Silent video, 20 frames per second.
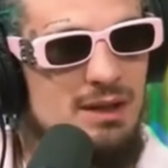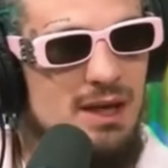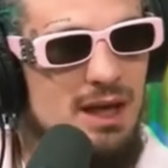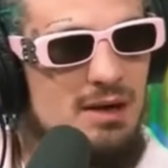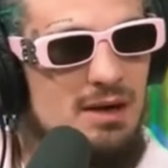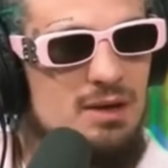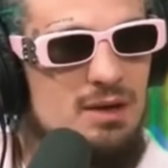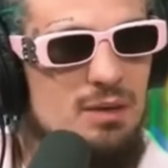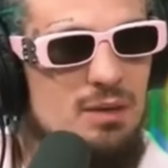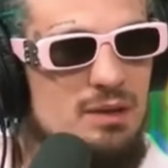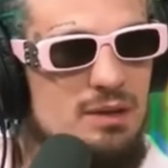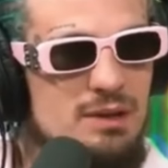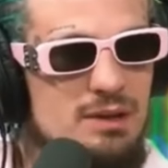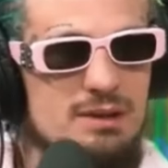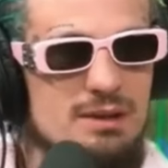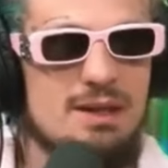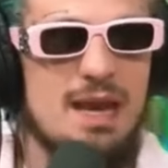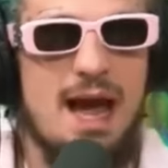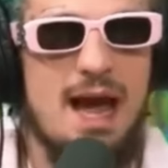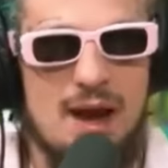I don't know.
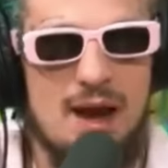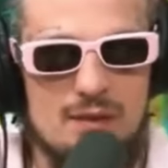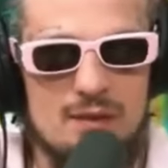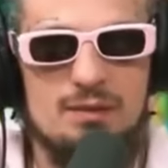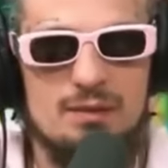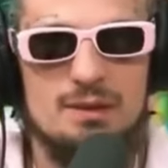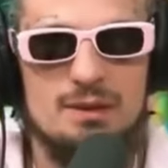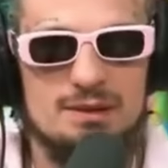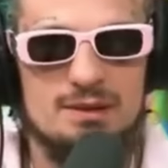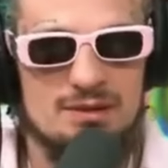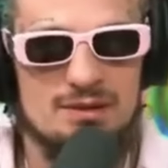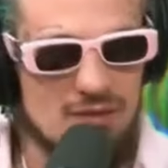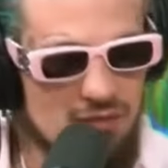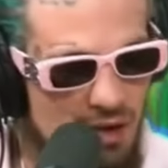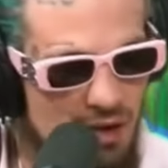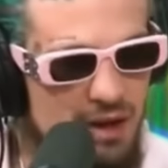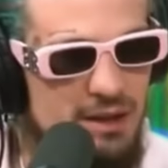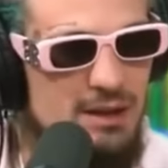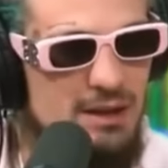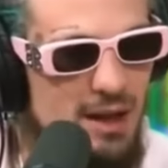What, now is it the
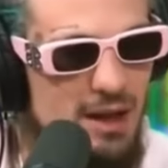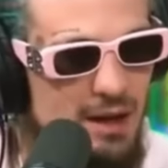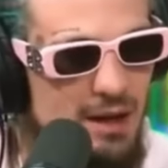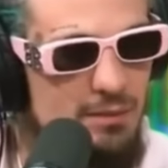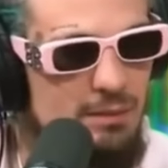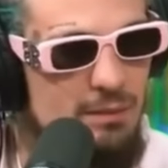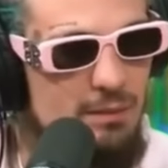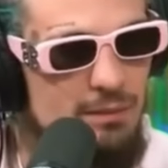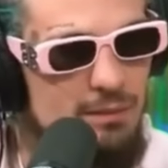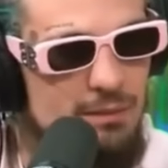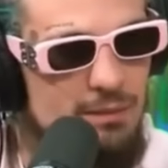right time?